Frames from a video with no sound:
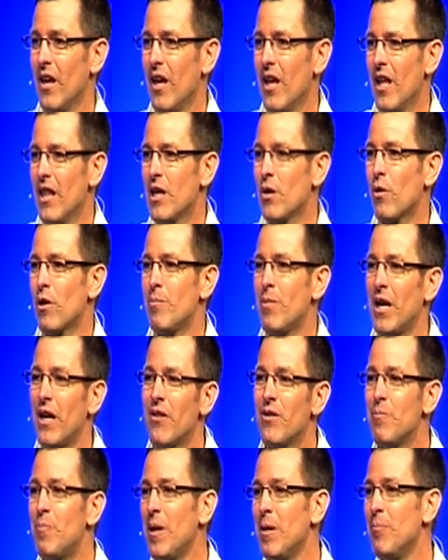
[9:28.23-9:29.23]
There would have been
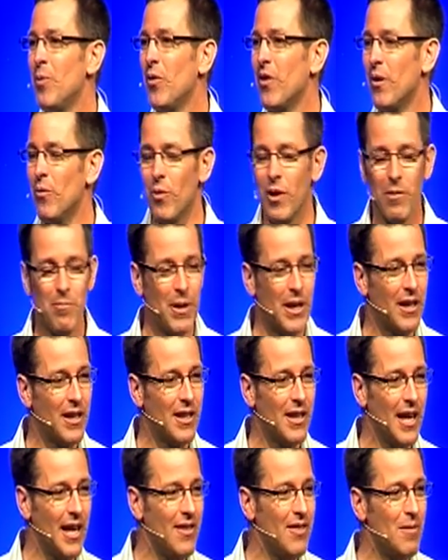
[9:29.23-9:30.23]
other people that would have
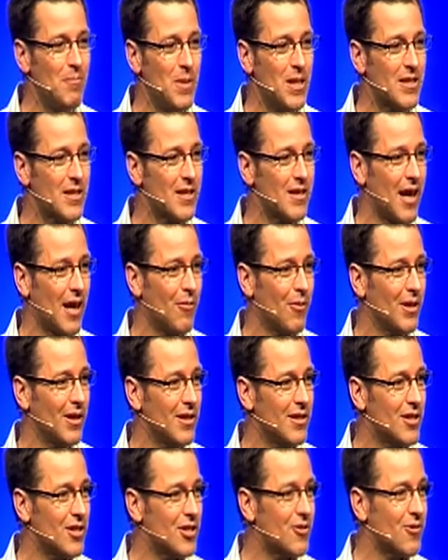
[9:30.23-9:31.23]
been in the midst of that
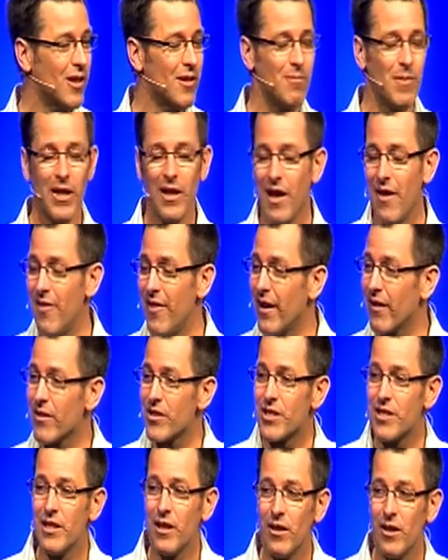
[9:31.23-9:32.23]
religious treadmill, and they're
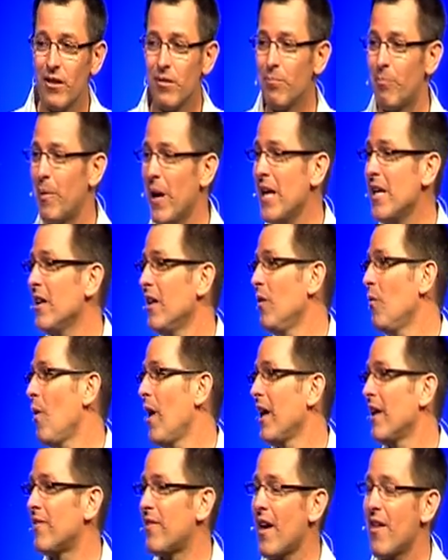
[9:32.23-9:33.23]
still banging
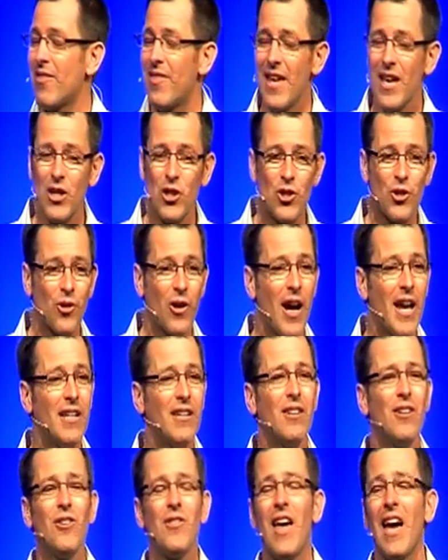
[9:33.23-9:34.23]
away at that thing, trying to
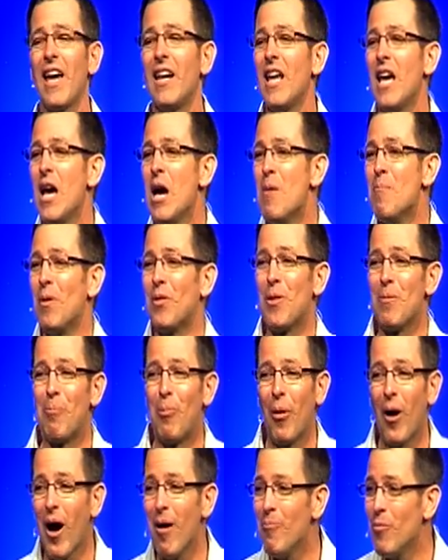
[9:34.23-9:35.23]
do that. But the
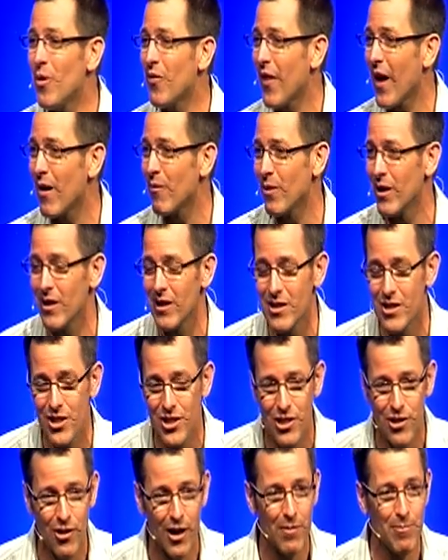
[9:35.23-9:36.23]
problem with that religious
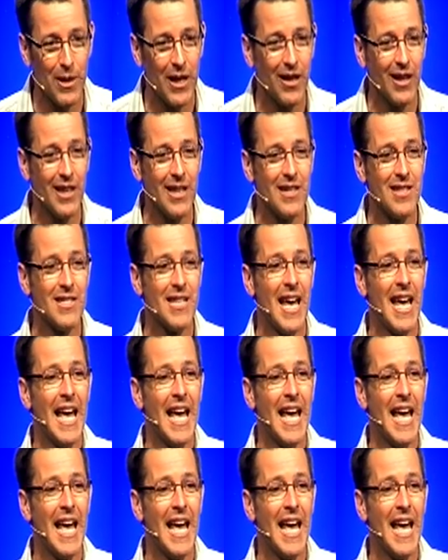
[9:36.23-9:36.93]
treadmill is